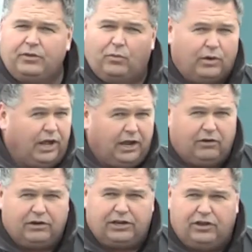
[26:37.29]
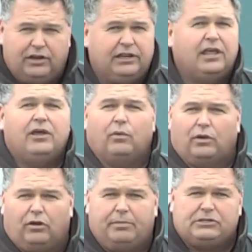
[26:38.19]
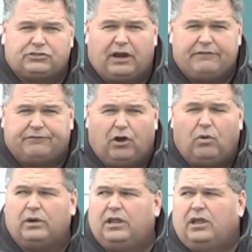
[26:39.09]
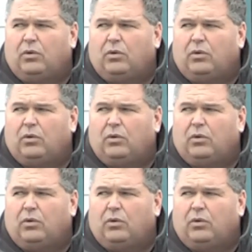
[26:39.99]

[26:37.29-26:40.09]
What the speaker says: We're not going to do it. We're going to be straightforward.